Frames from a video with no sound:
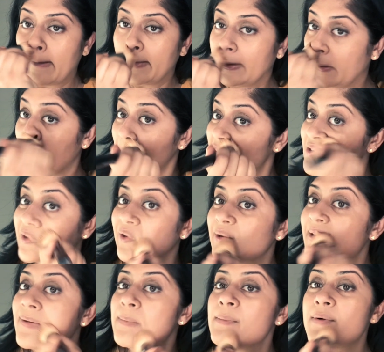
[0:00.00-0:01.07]
use
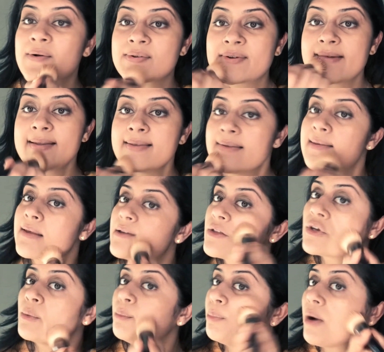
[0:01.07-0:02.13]
circular motions
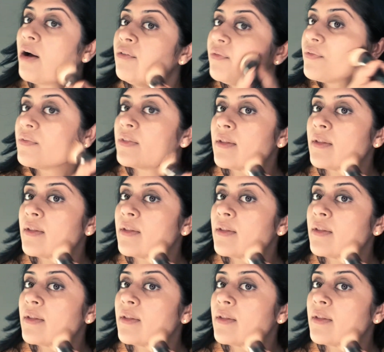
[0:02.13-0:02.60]
to buff